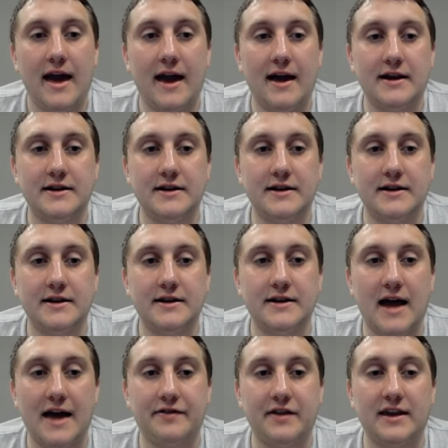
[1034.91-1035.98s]
And
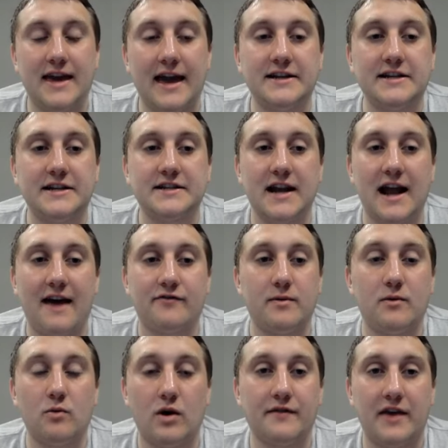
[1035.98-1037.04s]
I think KJ is going to have to
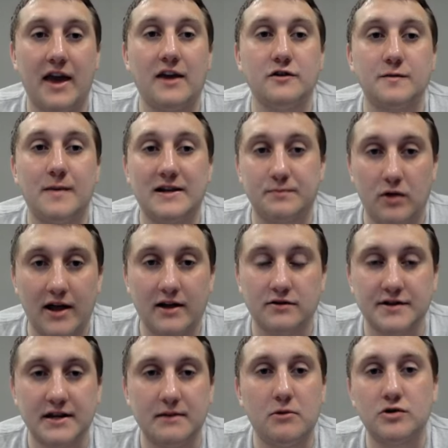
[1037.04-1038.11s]
be one of KU's best
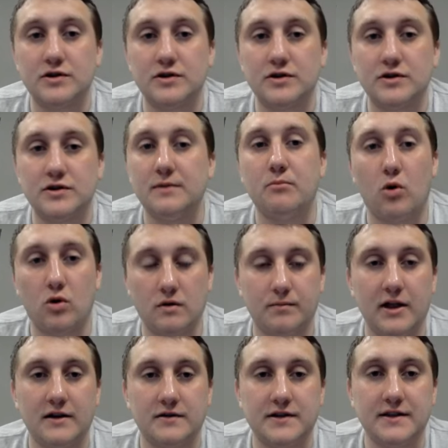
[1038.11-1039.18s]
players and most important
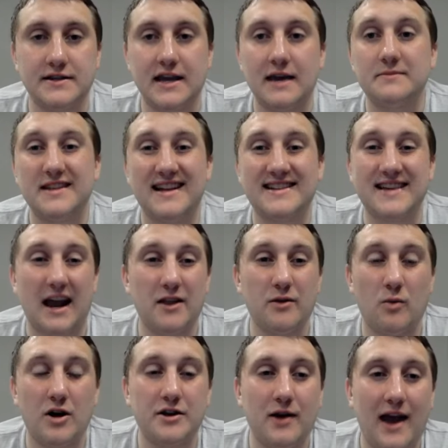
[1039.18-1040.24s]
players in this game. So that's kind of
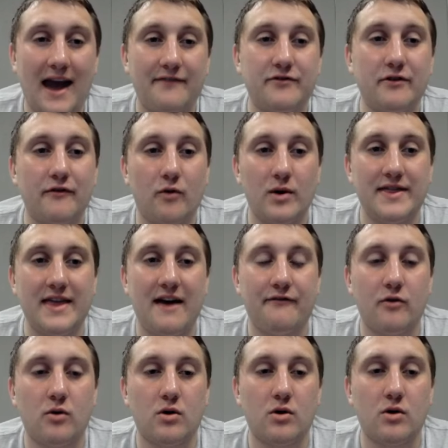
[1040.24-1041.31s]
the one you have to avoid
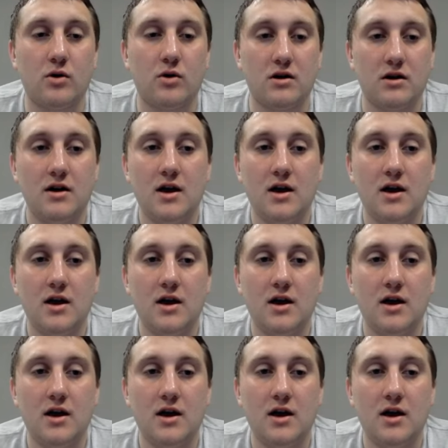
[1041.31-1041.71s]
that for.